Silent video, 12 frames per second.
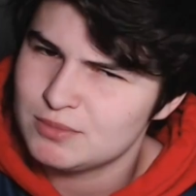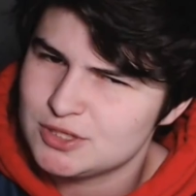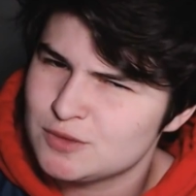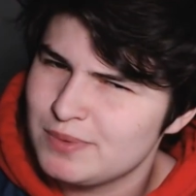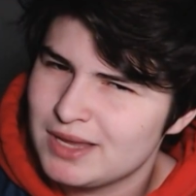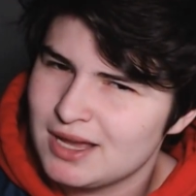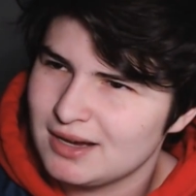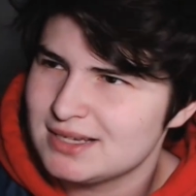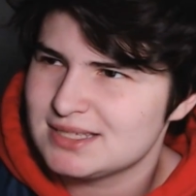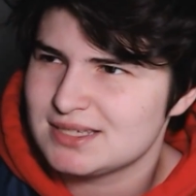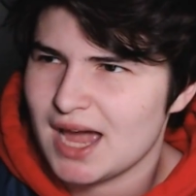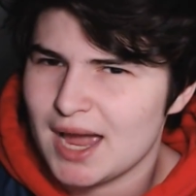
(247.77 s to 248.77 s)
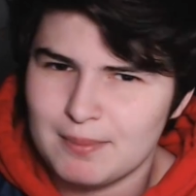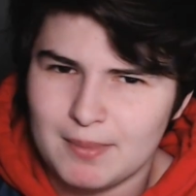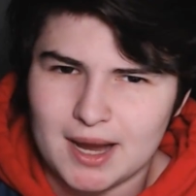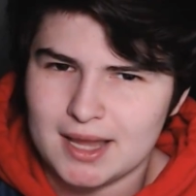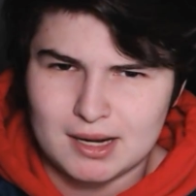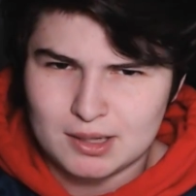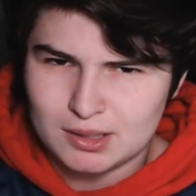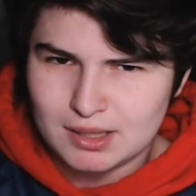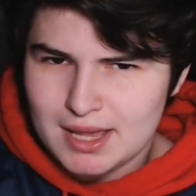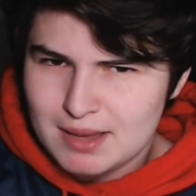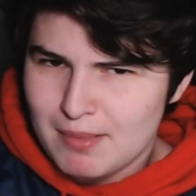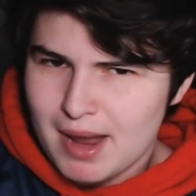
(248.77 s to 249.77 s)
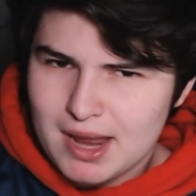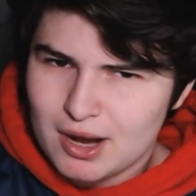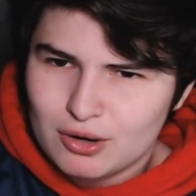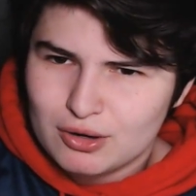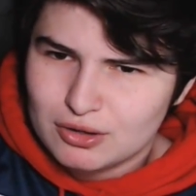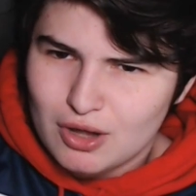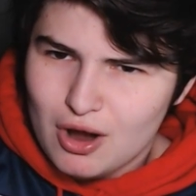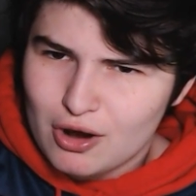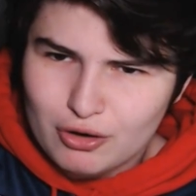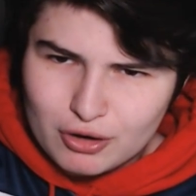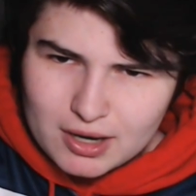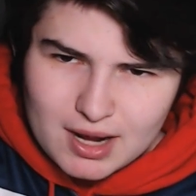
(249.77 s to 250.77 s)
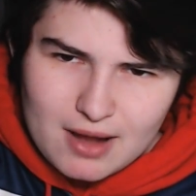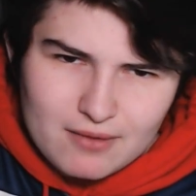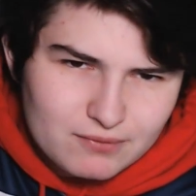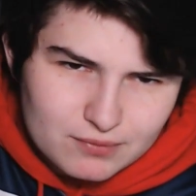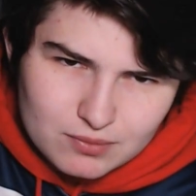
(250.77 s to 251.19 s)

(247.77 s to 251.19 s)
Just because I might like my hair longer and have